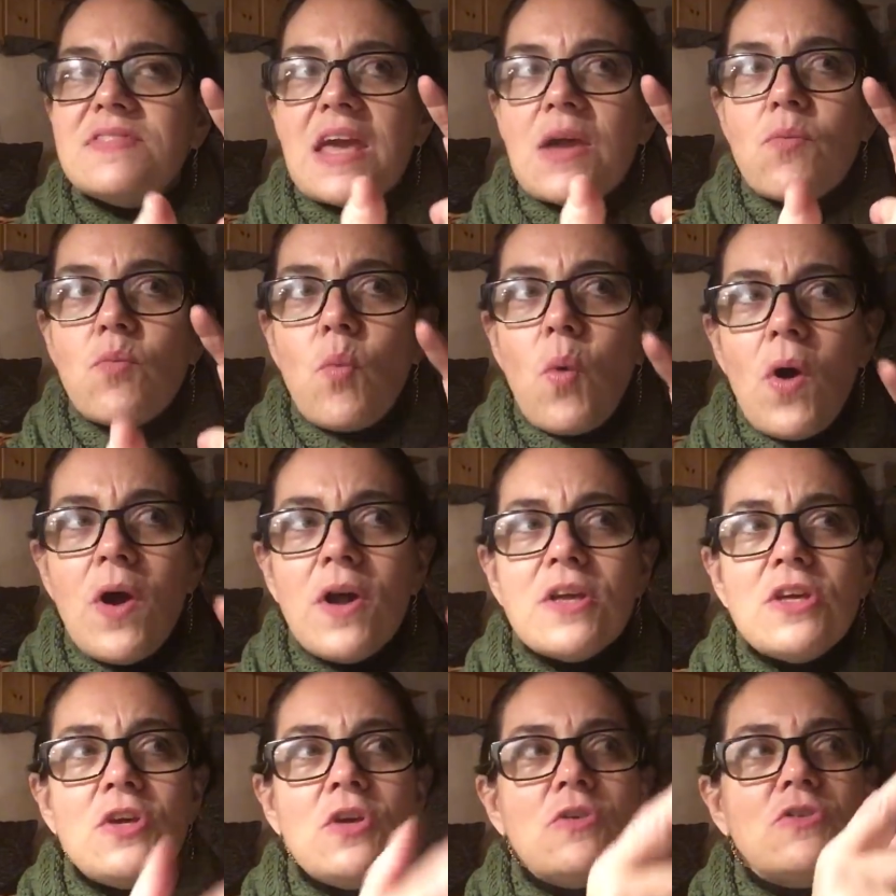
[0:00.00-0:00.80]

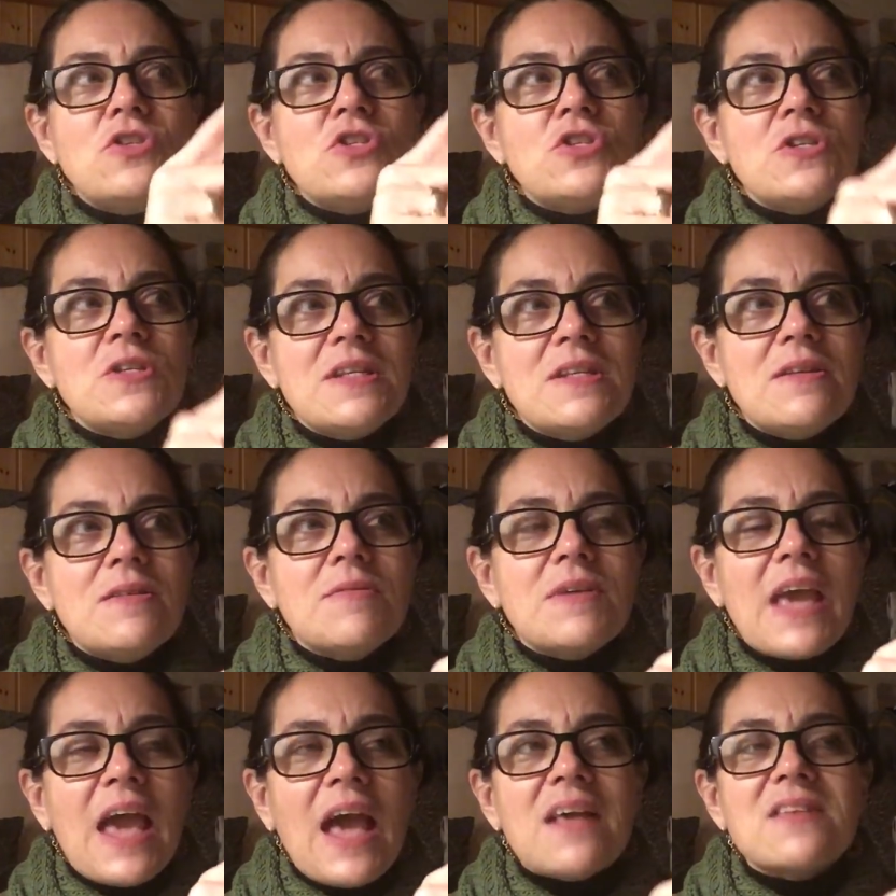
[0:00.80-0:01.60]
want you to
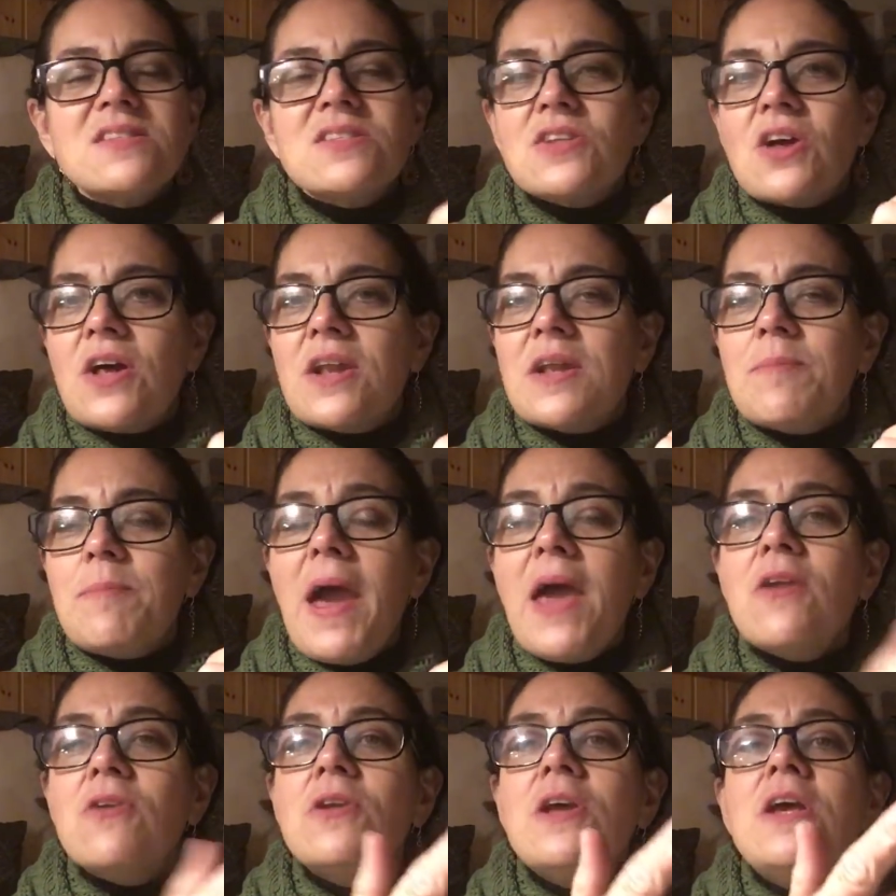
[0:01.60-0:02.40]
cast on in
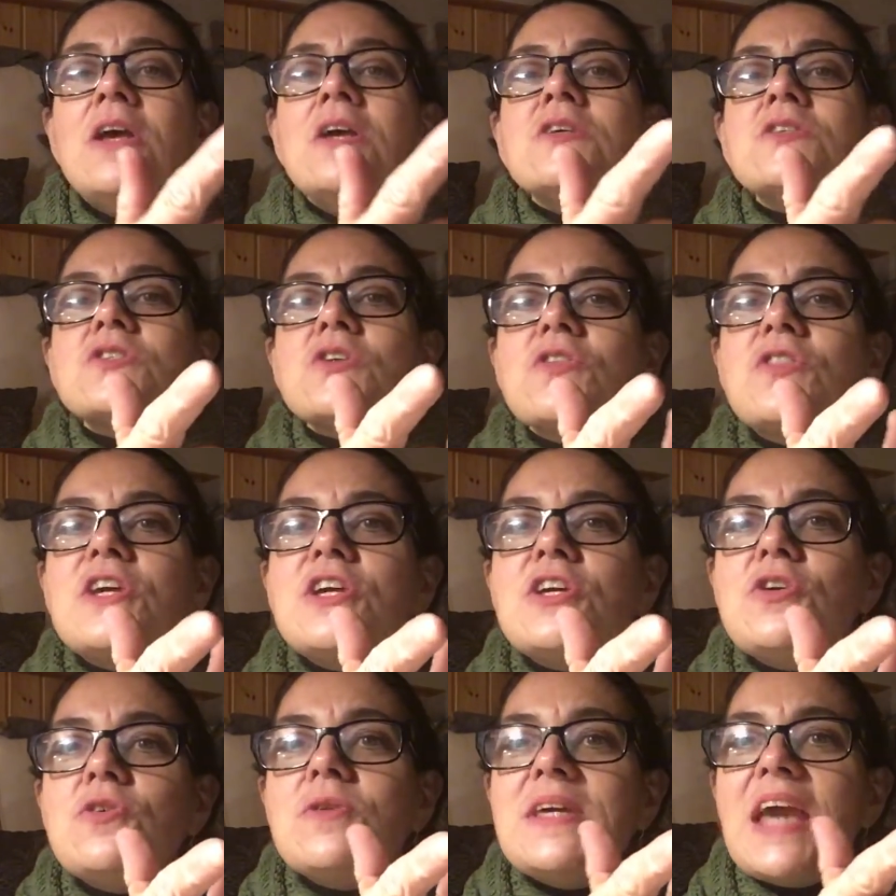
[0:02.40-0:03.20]
pattern so that
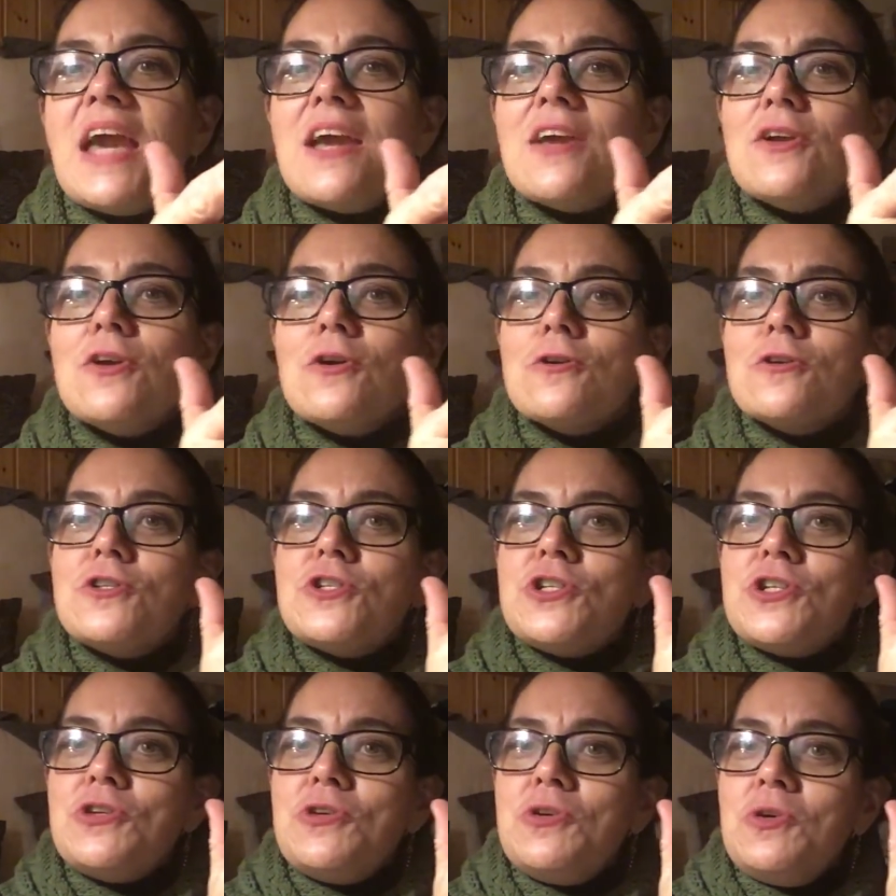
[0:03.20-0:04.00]
you get your
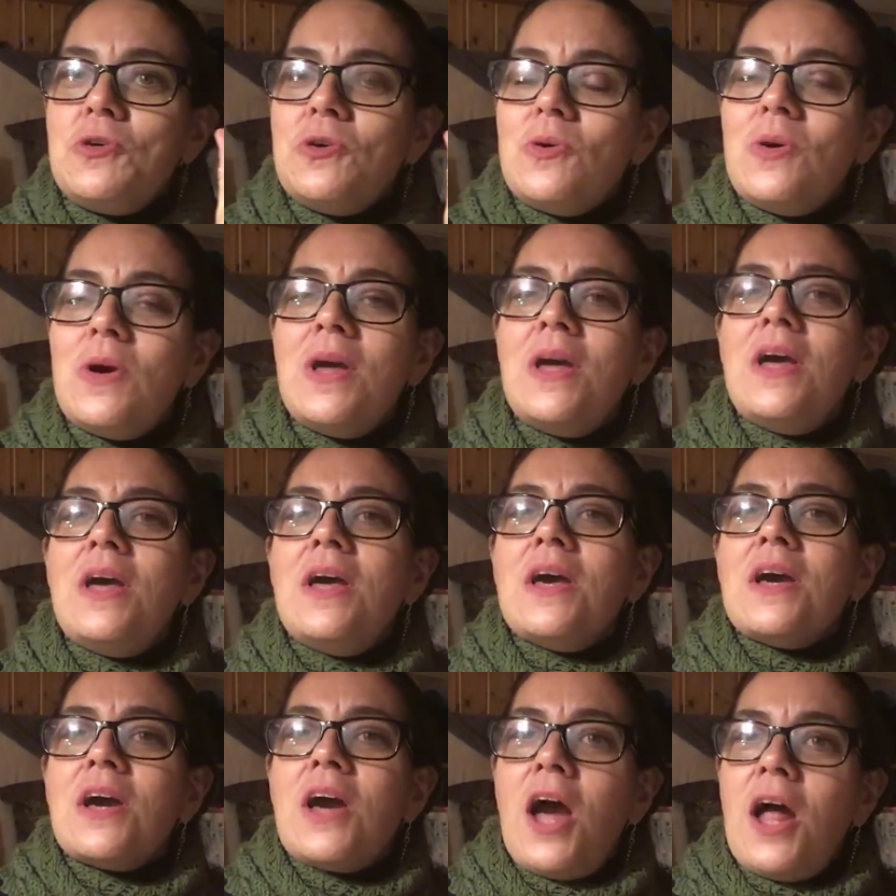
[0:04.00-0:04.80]
two
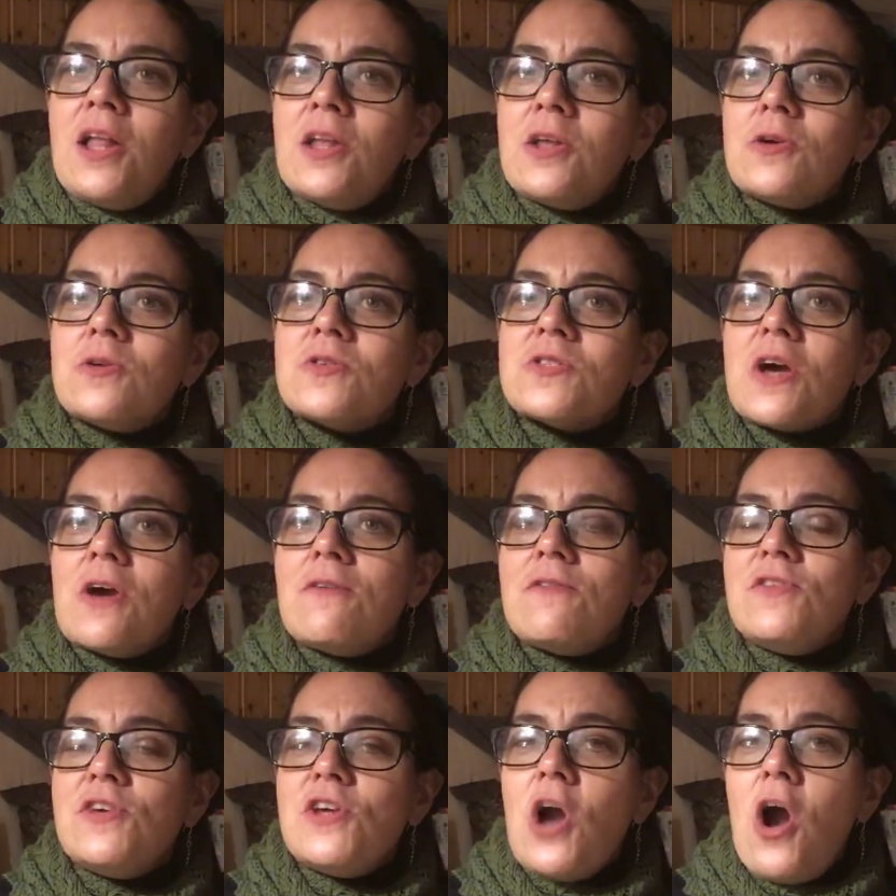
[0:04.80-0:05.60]
colors
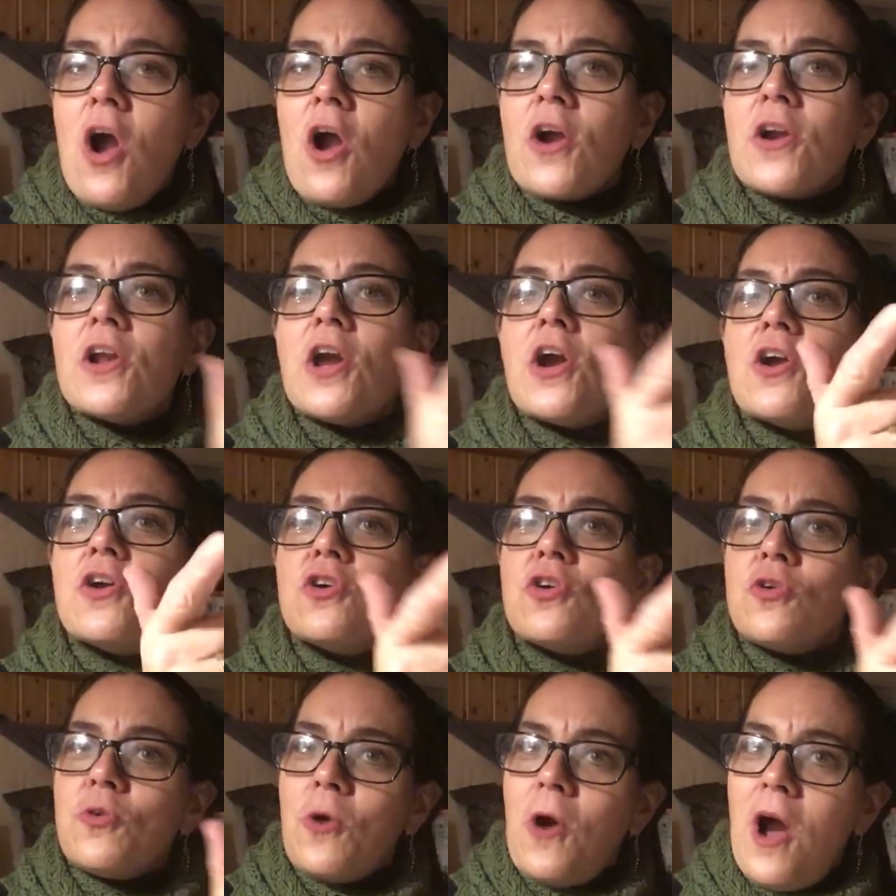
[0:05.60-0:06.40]
of yarn
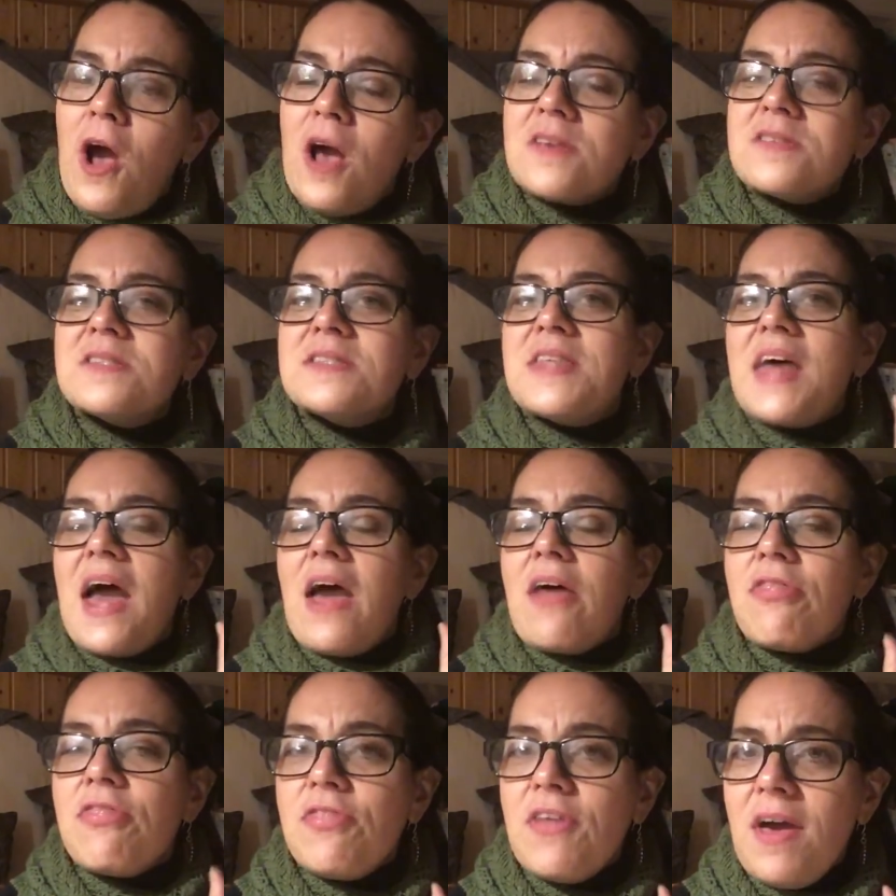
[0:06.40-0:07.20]
across
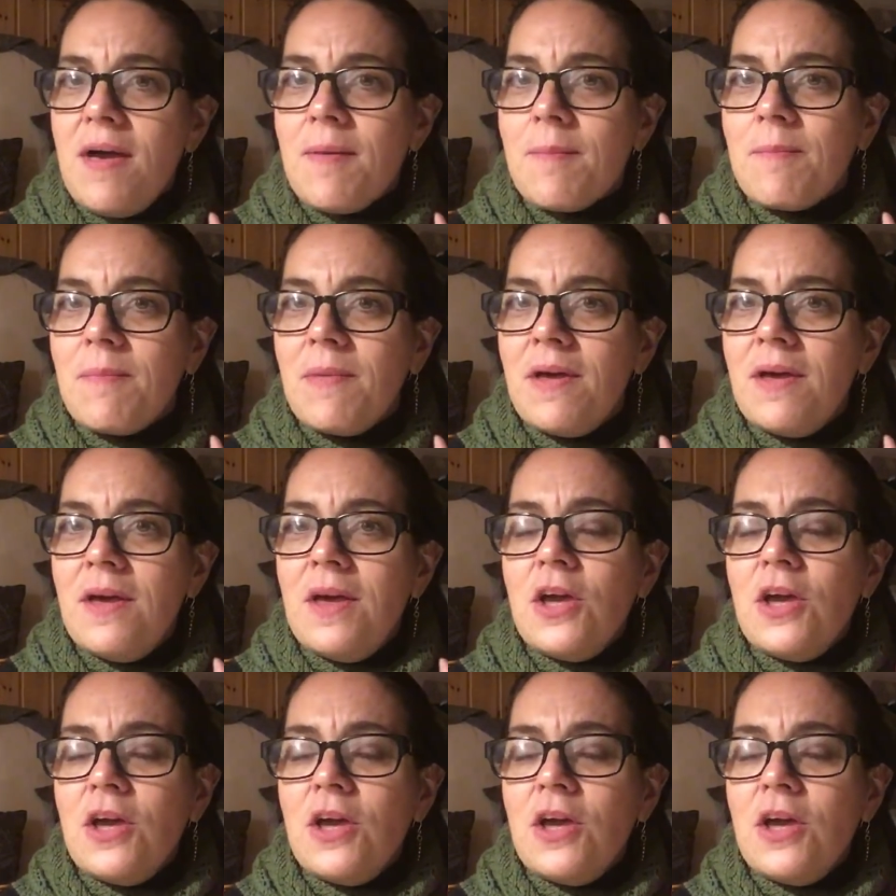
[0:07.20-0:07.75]
that thumb.